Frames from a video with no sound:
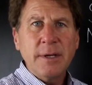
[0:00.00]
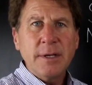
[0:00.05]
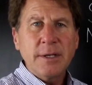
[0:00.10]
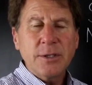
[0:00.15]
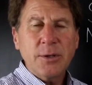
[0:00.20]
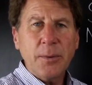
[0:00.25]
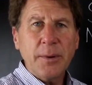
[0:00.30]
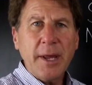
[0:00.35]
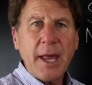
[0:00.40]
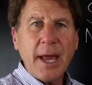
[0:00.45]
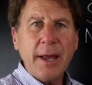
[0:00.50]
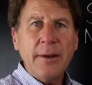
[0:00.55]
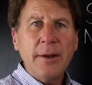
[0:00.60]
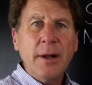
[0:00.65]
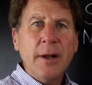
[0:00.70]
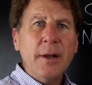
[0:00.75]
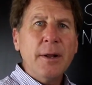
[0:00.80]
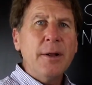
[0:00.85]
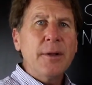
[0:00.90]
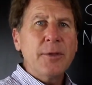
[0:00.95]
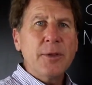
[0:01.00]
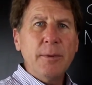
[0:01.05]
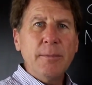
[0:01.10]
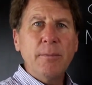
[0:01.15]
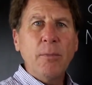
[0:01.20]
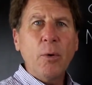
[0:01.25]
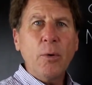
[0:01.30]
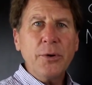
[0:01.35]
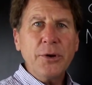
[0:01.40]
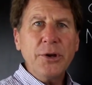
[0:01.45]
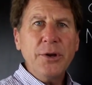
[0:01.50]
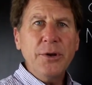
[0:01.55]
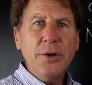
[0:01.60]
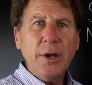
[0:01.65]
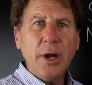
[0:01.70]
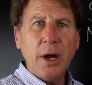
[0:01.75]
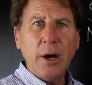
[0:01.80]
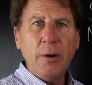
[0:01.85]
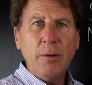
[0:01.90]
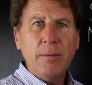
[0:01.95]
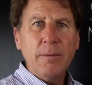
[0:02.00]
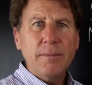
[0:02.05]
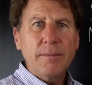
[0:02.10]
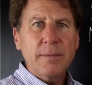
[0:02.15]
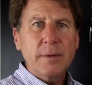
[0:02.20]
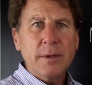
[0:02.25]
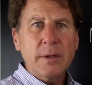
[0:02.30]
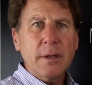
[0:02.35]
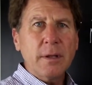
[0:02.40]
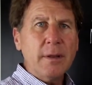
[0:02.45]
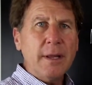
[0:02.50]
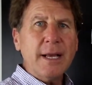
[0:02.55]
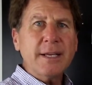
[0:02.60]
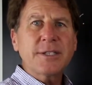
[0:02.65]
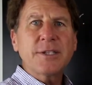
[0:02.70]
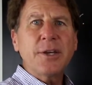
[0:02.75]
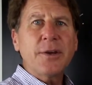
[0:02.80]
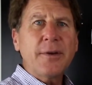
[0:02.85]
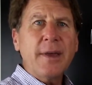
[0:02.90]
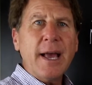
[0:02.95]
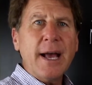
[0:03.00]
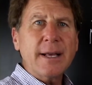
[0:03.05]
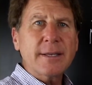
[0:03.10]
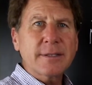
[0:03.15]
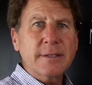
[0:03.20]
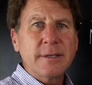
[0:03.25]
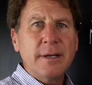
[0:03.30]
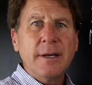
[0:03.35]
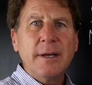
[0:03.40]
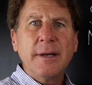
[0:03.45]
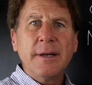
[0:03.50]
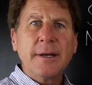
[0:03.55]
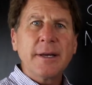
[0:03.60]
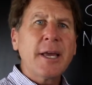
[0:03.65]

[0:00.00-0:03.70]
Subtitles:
So again, the more you know, the less you guess.